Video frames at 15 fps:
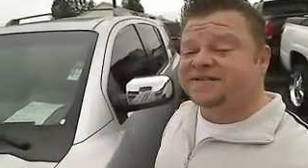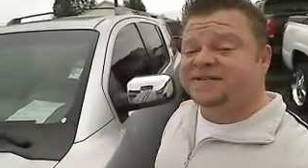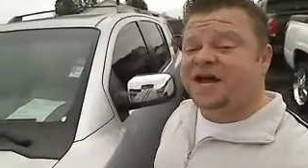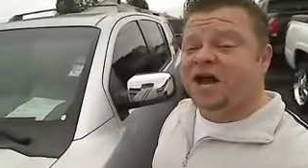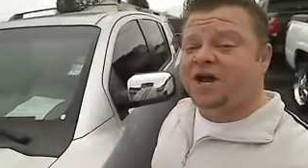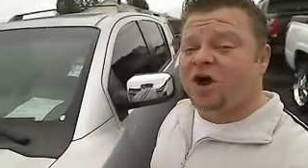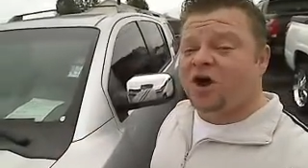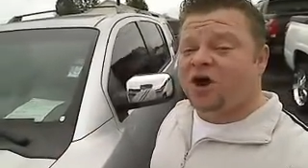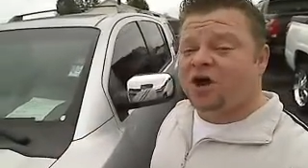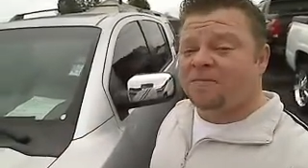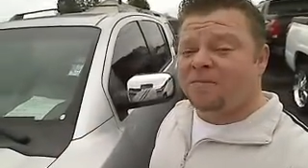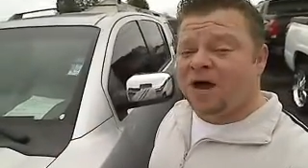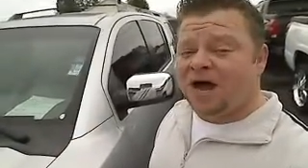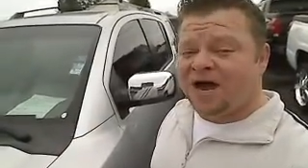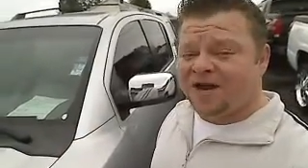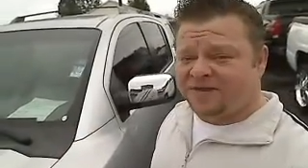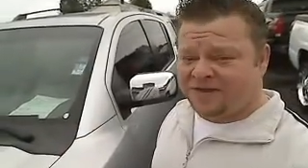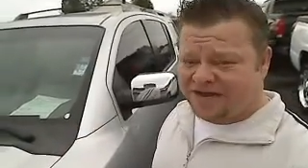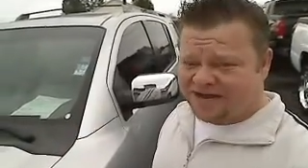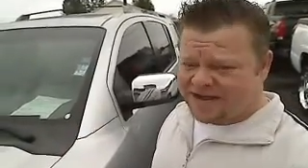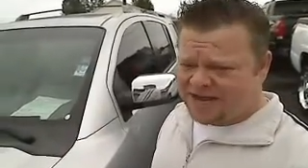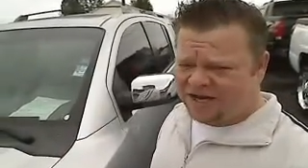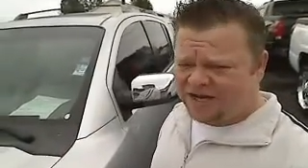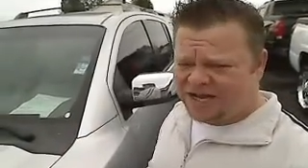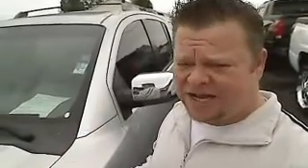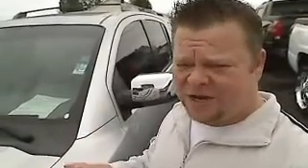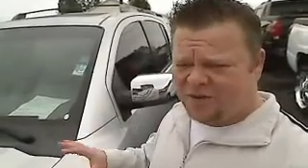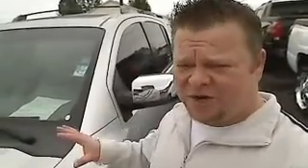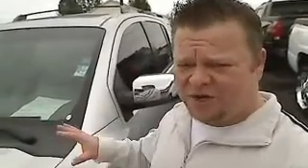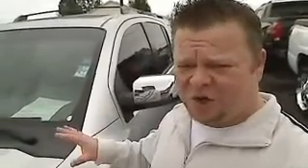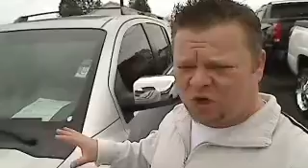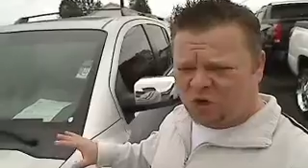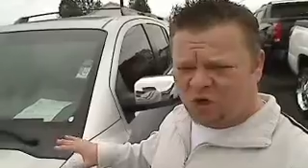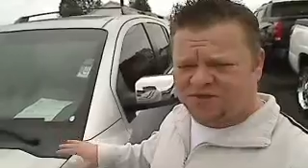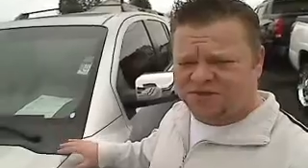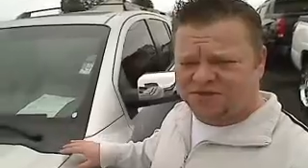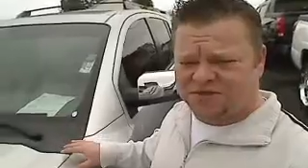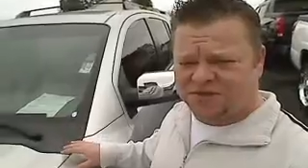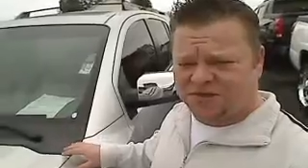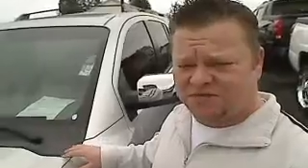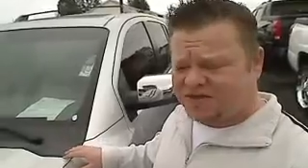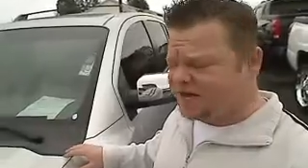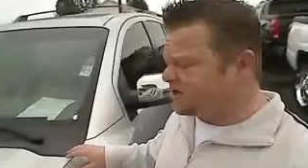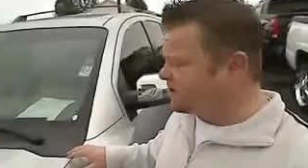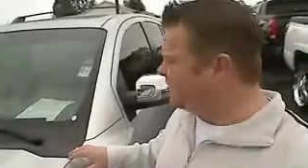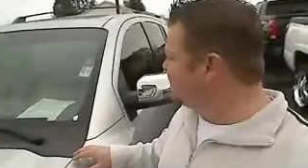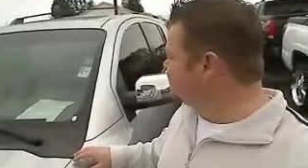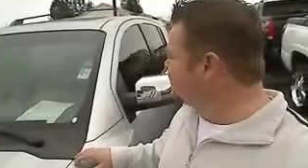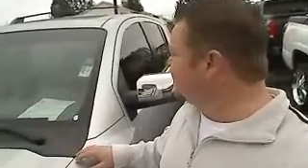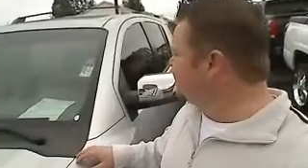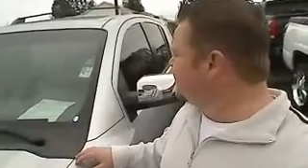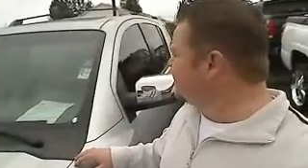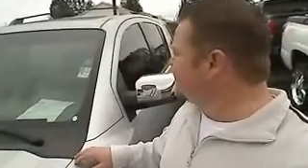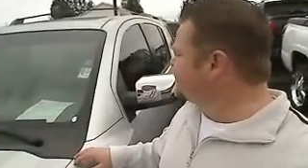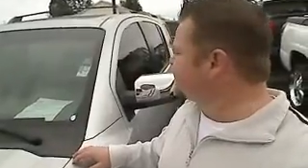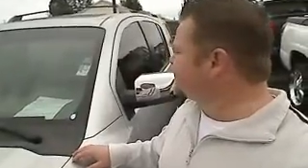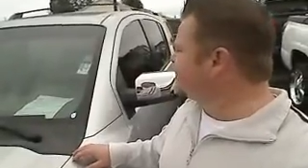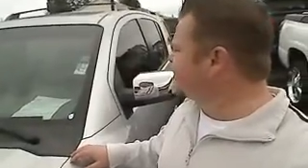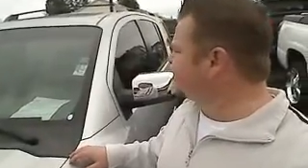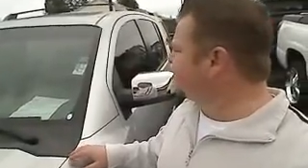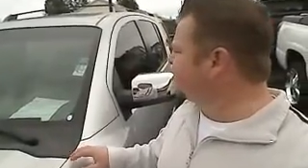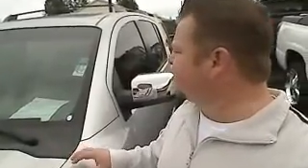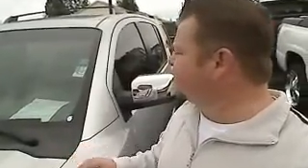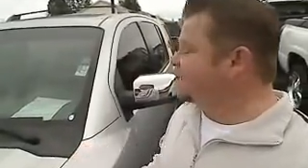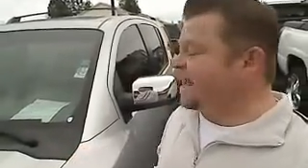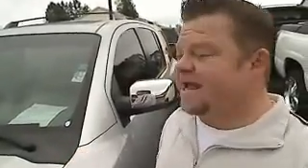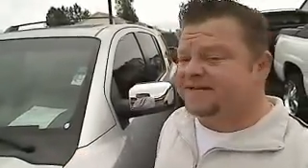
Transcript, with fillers: Nissan Armada, the LE. What a gorgeous looking vehicle. Stock number is